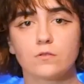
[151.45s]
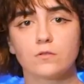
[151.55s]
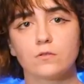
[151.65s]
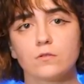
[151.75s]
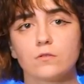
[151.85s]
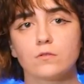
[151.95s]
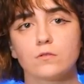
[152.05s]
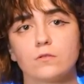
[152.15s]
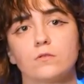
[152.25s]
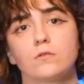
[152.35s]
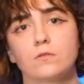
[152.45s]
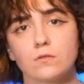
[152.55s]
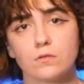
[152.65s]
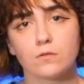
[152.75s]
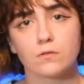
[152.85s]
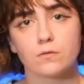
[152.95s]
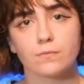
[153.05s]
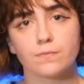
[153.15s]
(no one is talking)